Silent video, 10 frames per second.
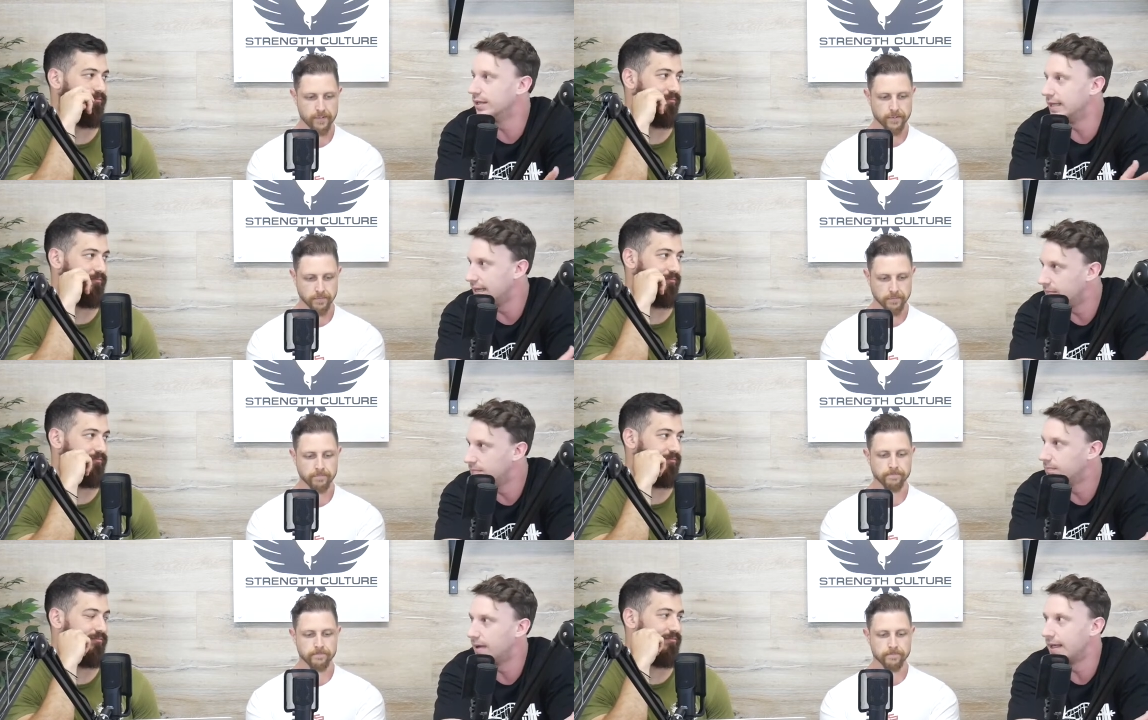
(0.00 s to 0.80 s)
Speaker 1: And
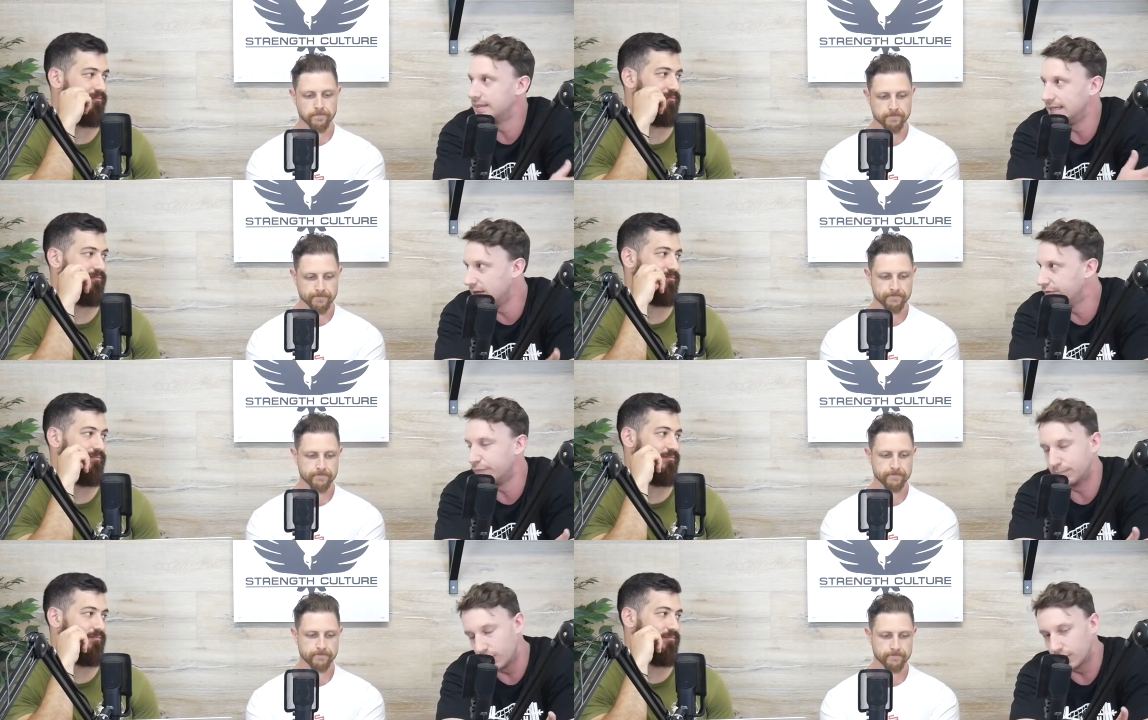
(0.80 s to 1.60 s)
then at the end of
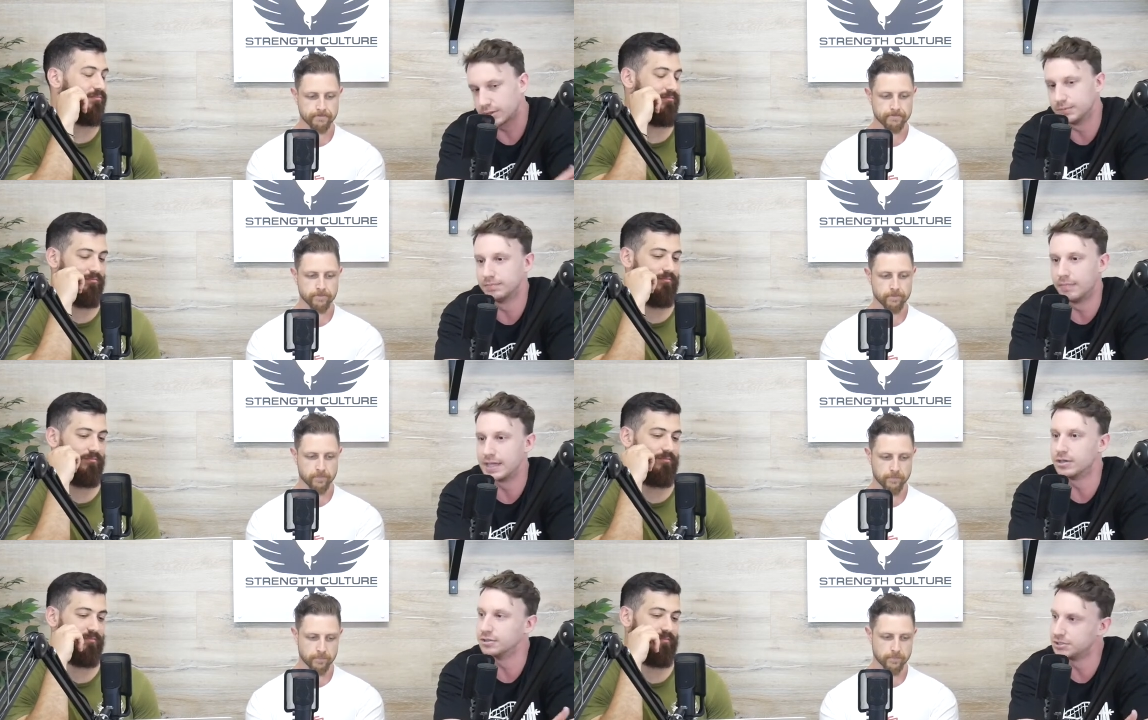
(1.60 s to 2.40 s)
a block,
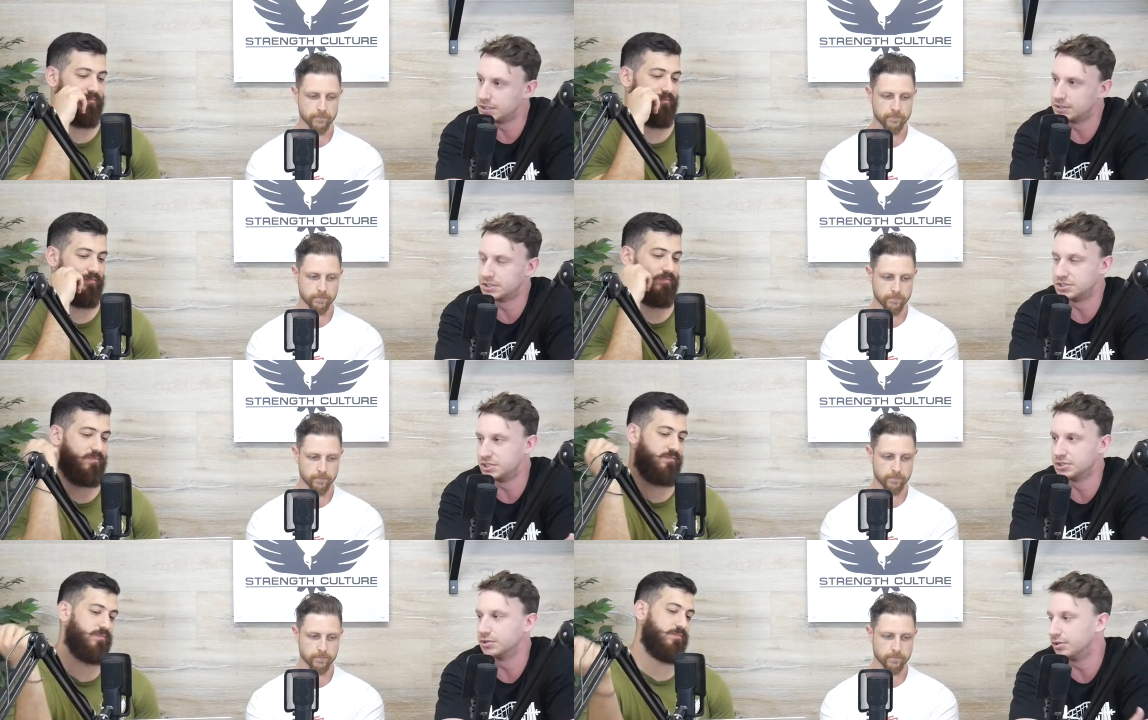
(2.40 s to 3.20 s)
make your
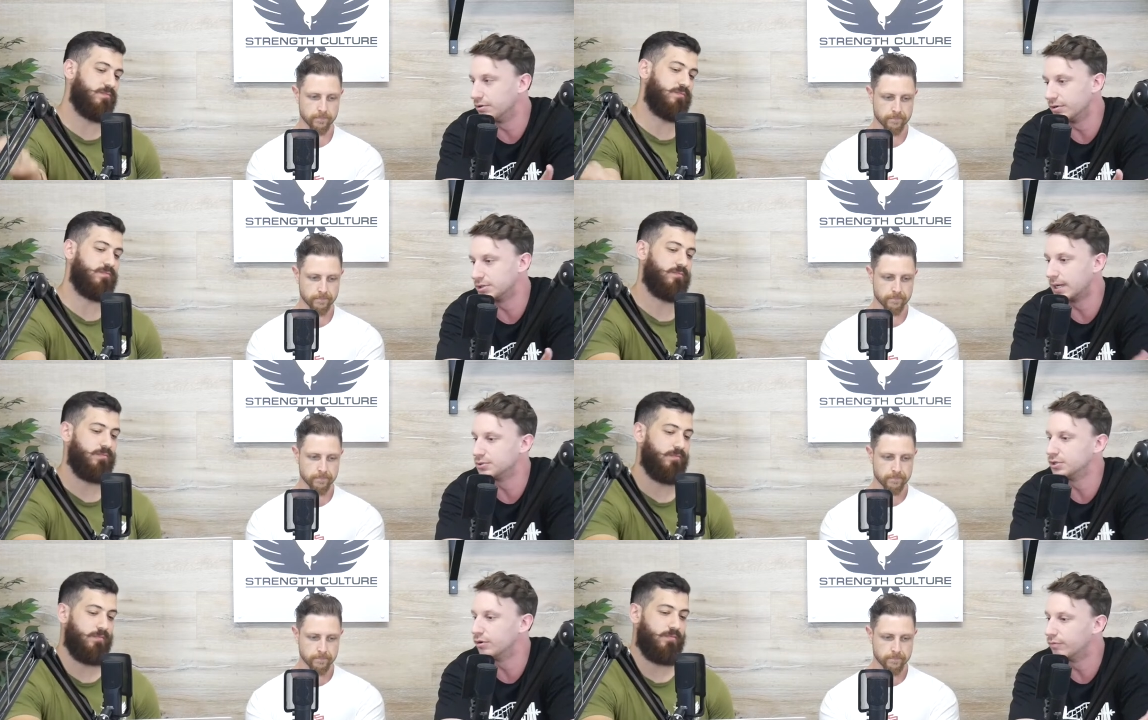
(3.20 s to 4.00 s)
decision and your
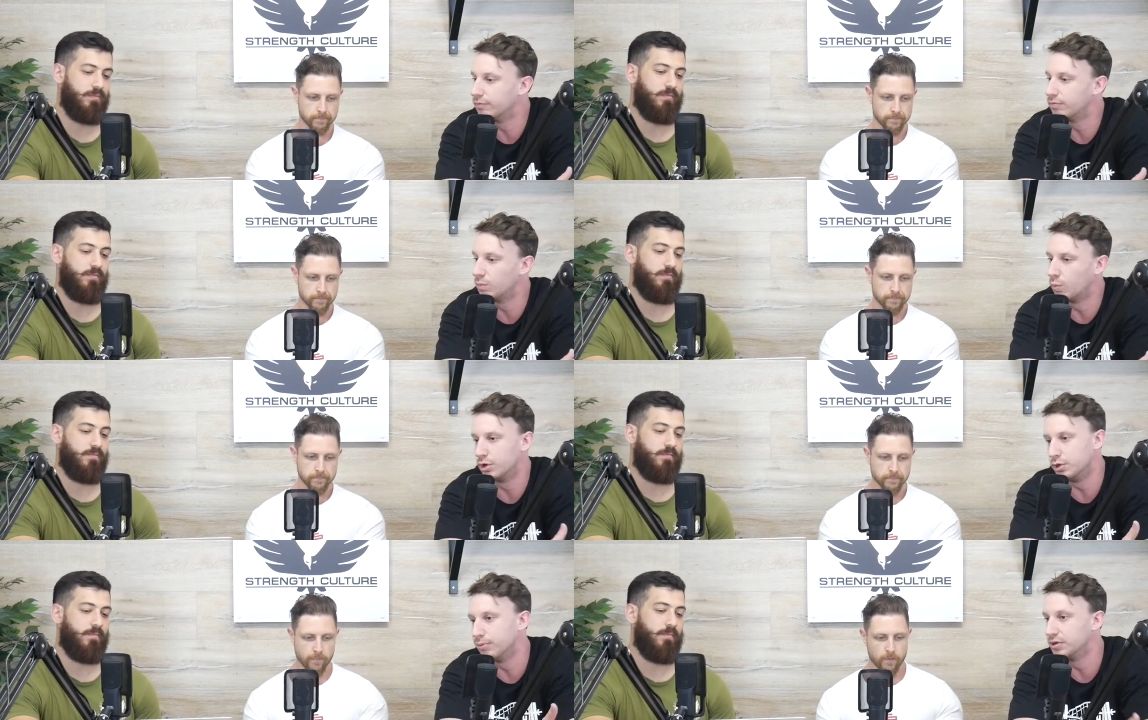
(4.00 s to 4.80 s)
assumption of
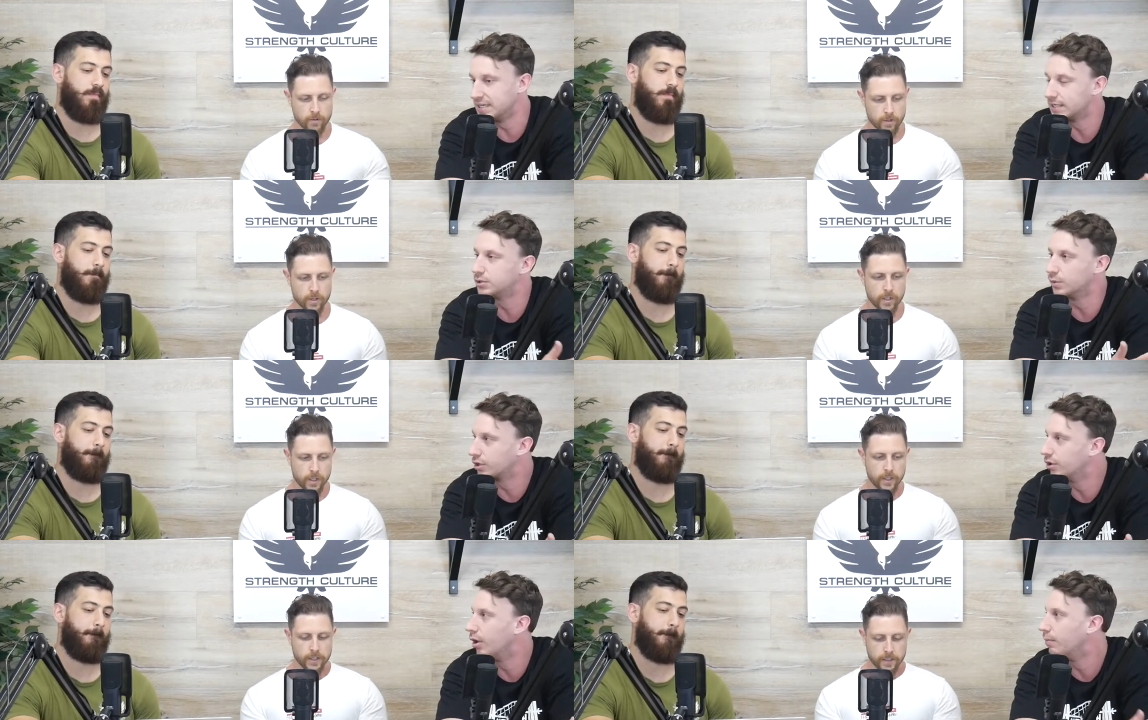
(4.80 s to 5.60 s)
what you predict to
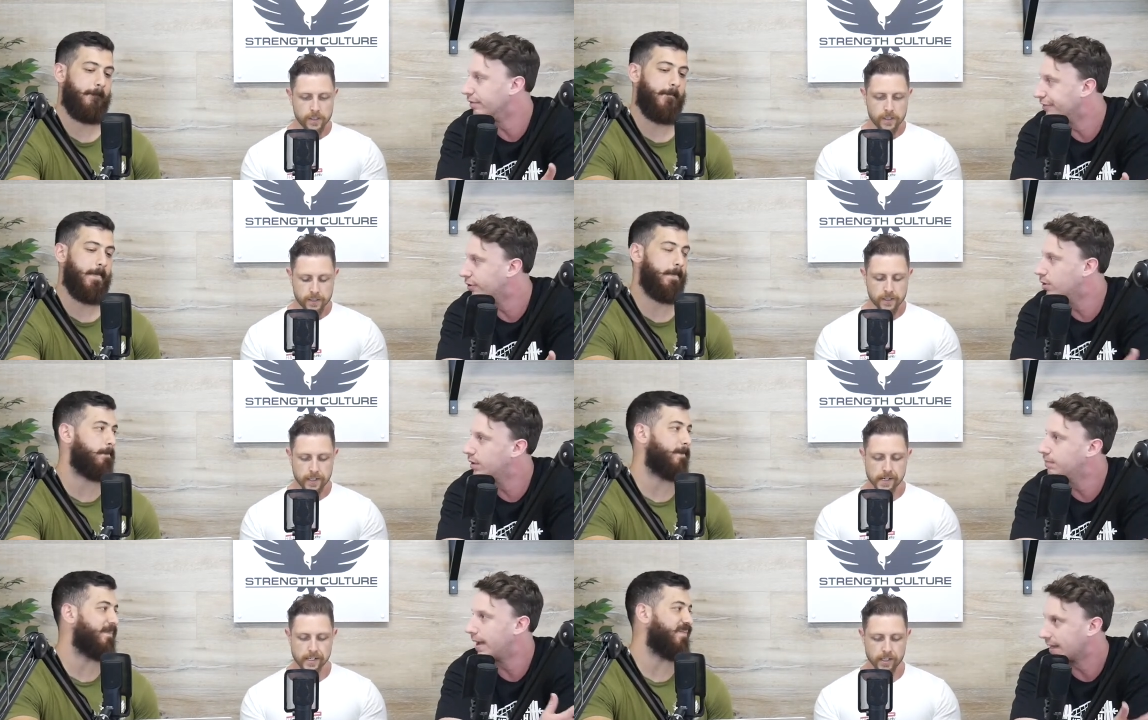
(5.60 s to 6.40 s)
occur moving
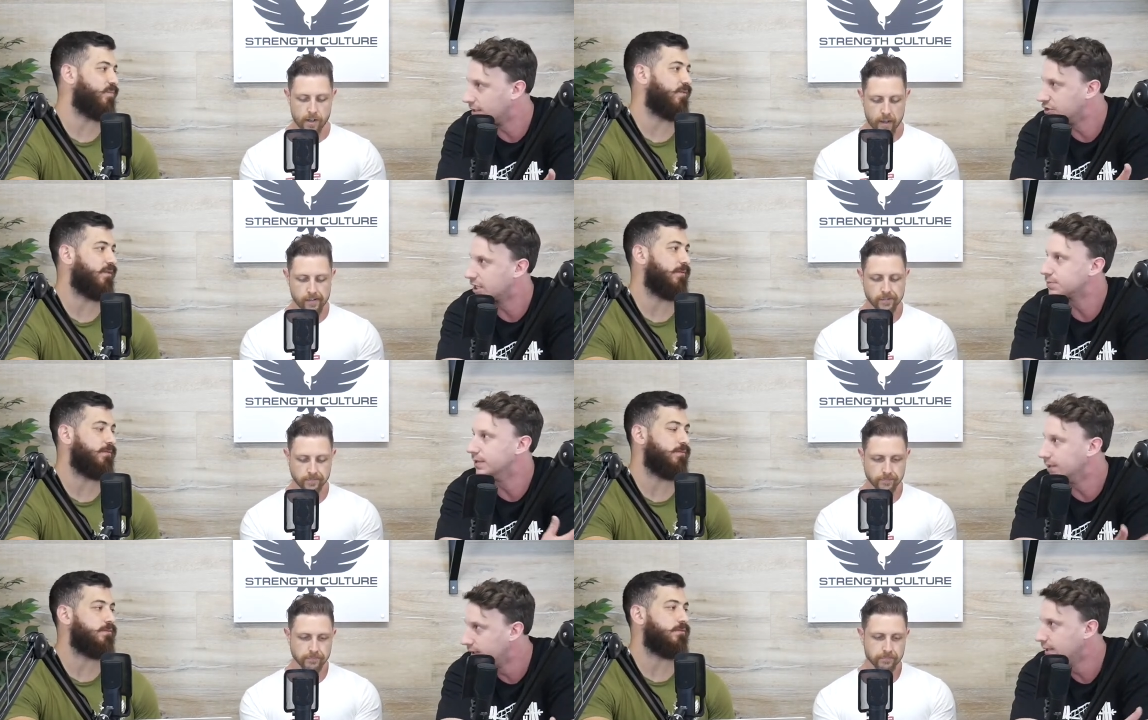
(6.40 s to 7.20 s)
forward, make an
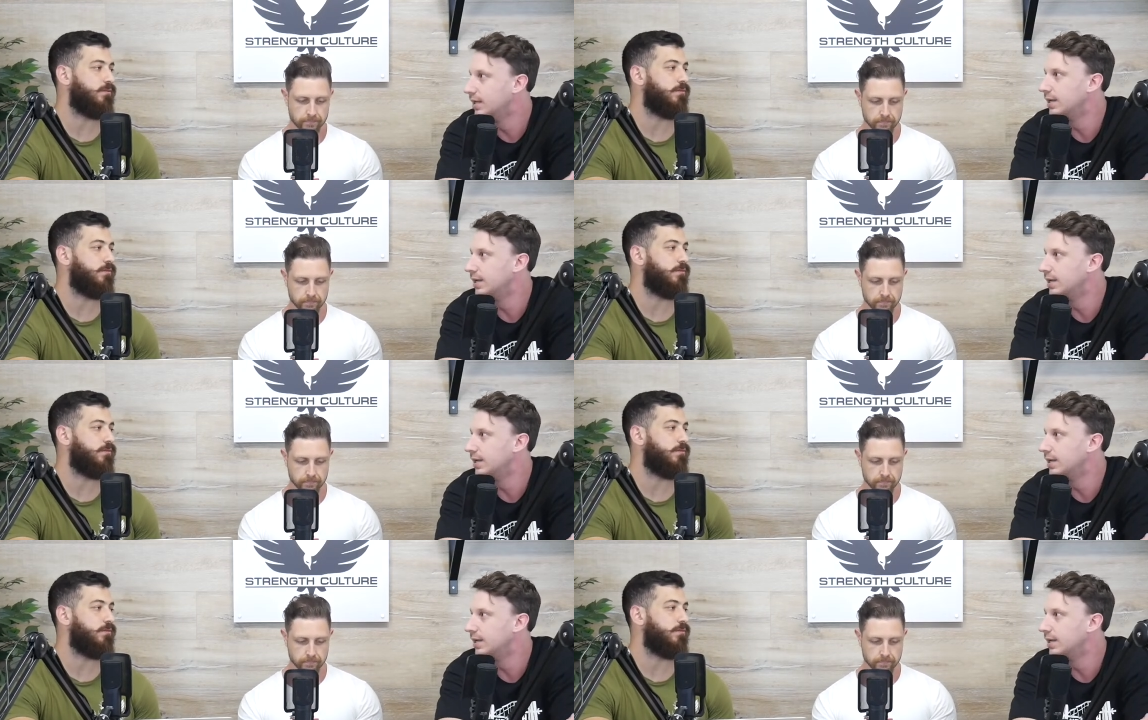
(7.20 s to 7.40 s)
adjustment,